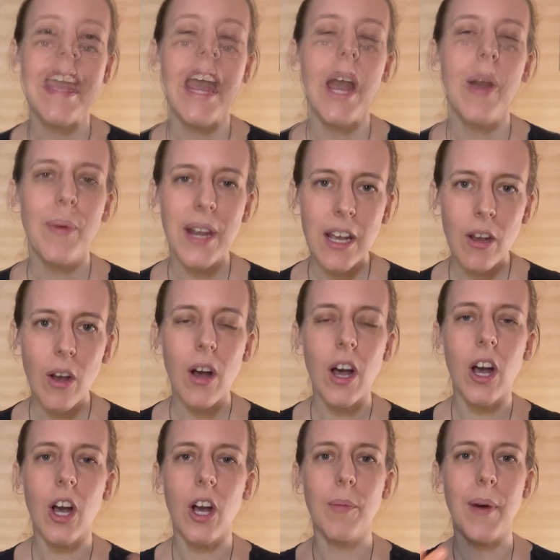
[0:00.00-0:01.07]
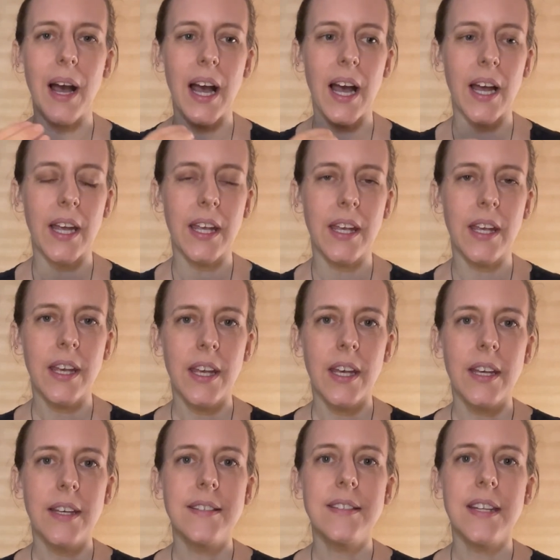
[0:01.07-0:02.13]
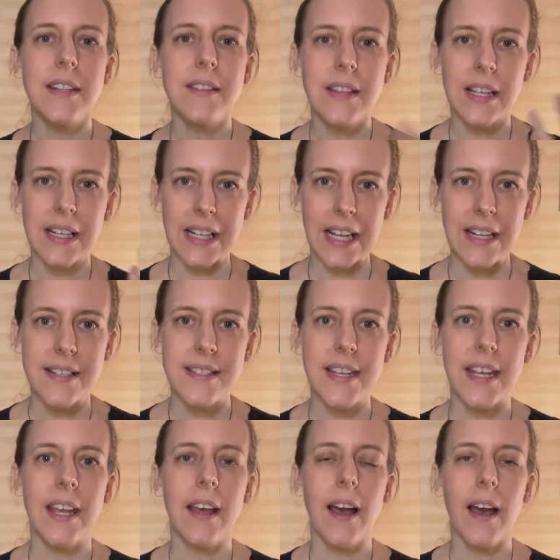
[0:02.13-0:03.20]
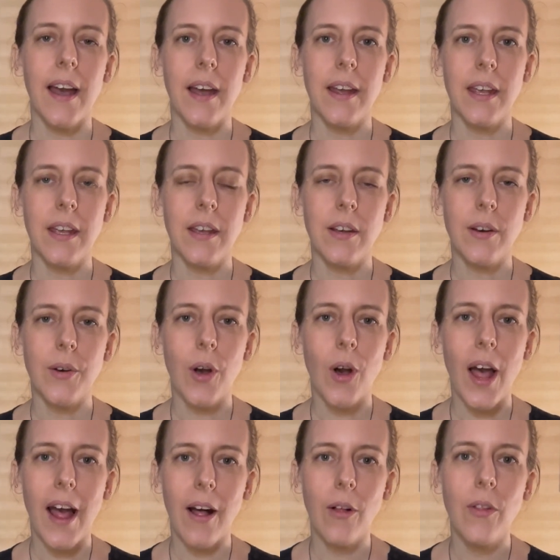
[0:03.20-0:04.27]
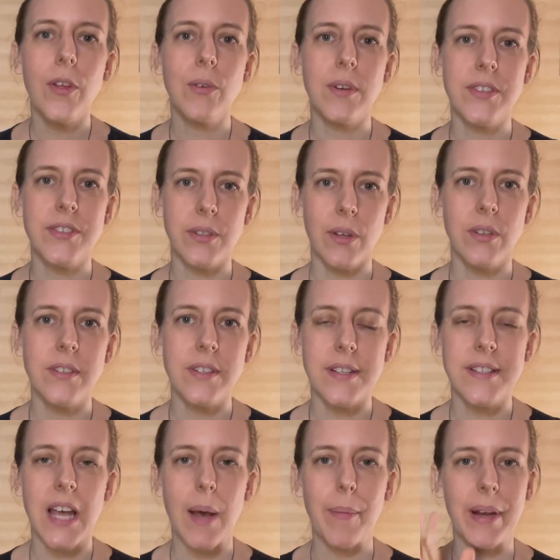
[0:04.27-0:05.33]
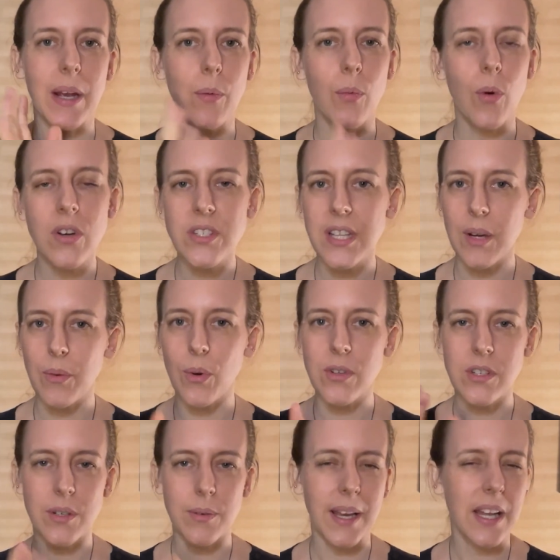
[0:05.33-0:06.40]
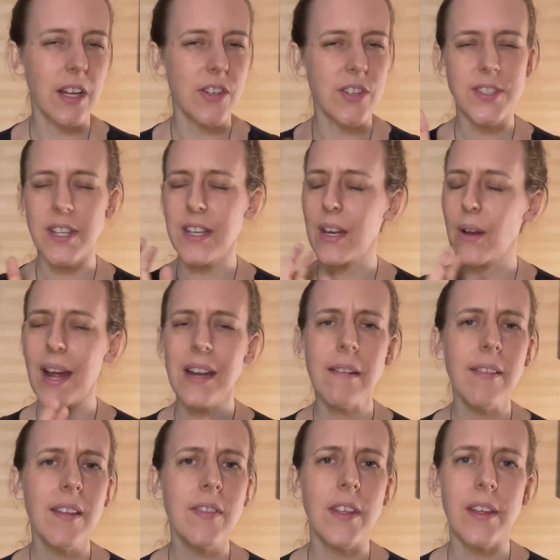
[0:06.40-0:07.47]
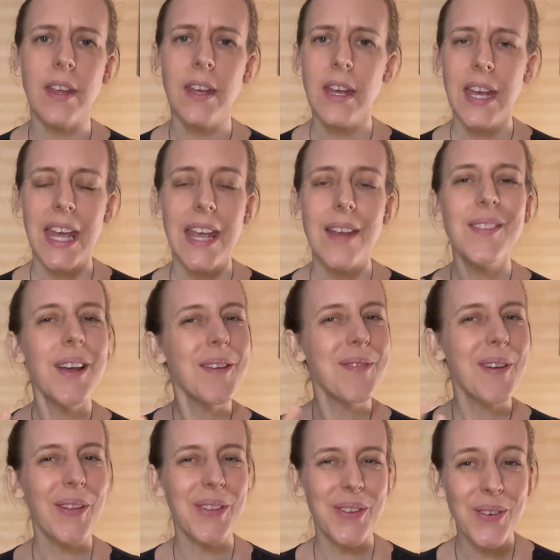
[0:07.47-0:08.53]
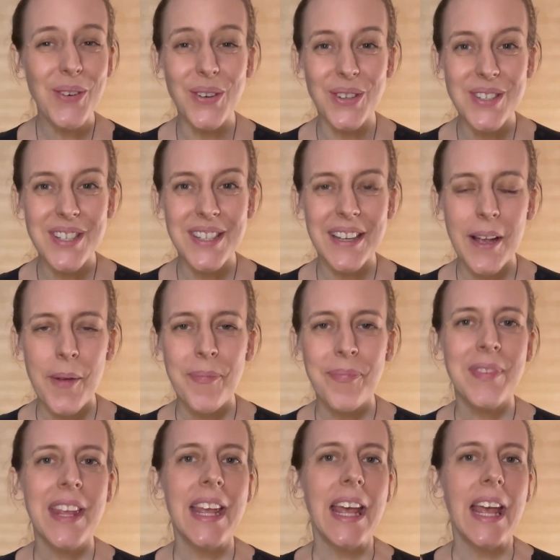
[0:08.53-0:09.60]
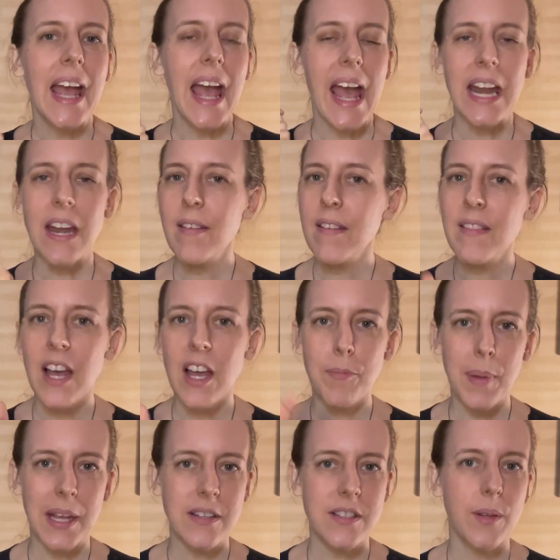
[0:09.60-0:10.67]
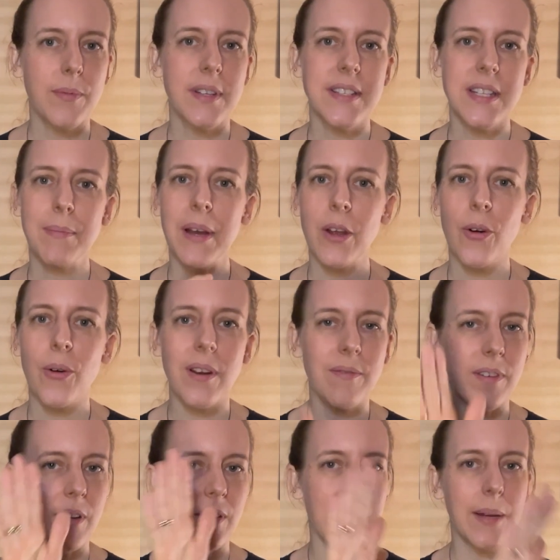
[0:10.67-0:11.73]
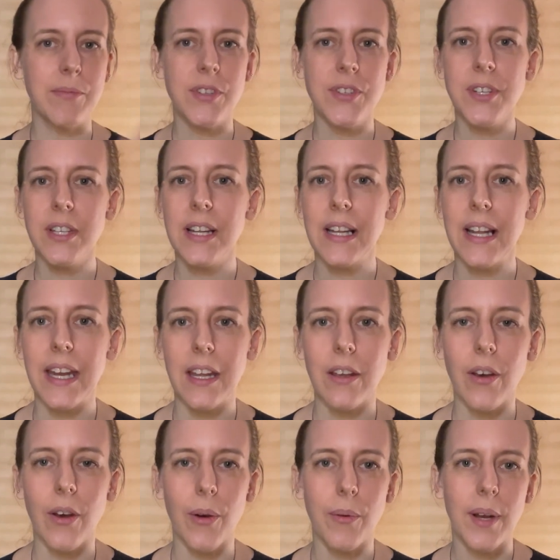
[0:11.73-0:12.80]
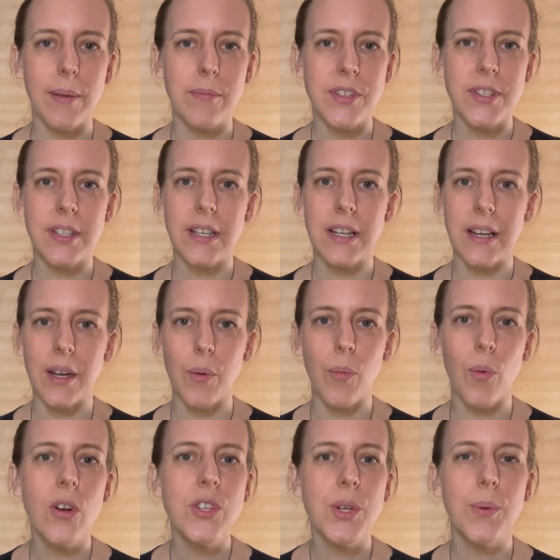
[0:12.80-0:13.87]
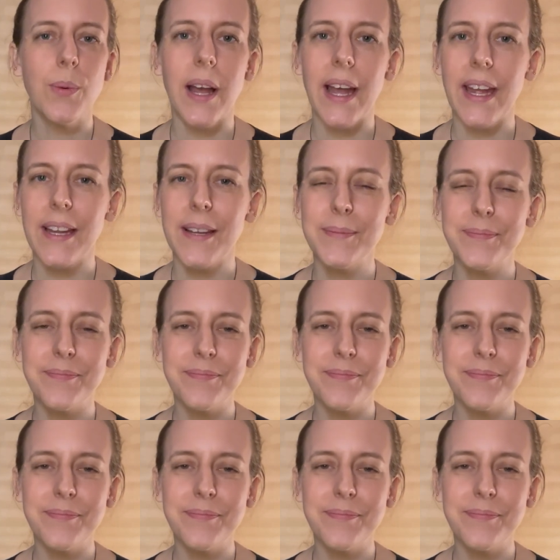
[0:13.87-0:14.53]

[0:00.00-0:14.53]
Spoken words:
And when I got home, I did the cleansing. I held the crystal under the tap and I washed that water away and I just said, anything that, even though I felt good, anything that I've picked up that's in my auric field, I'm just going to let it go. I'm just going to let it wash away.